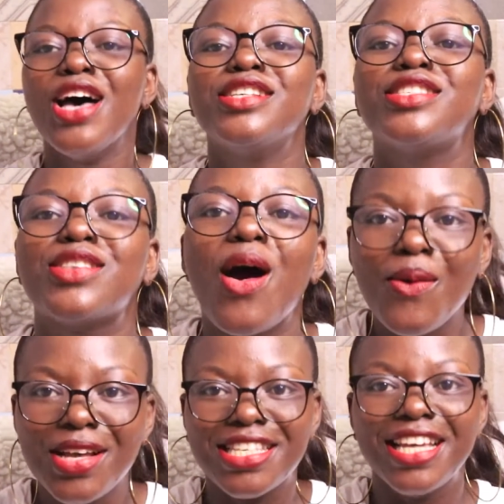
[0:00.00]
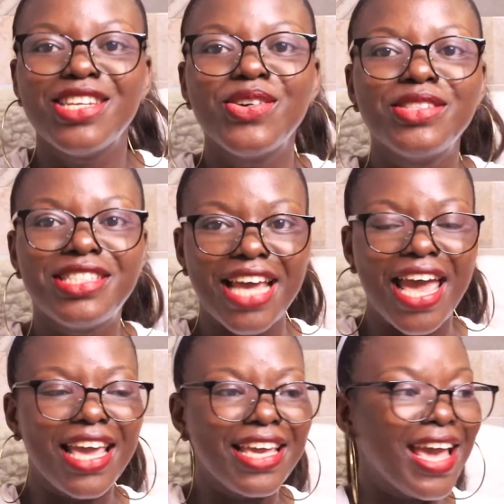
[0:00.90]
so it's a new
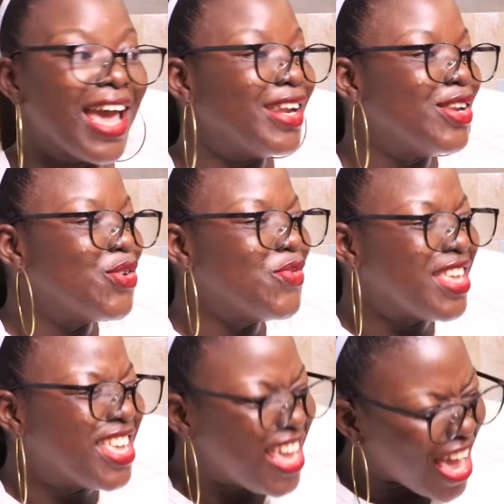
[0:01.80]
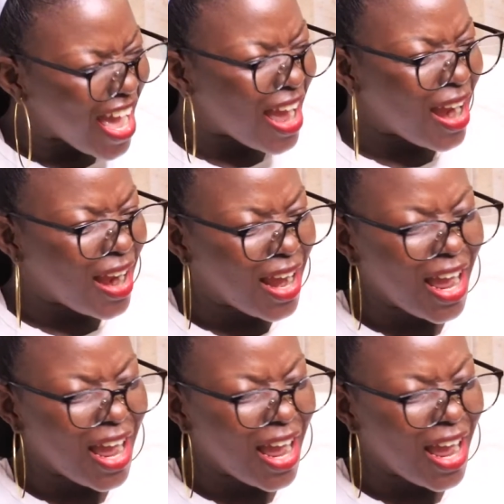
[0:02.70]
day a new year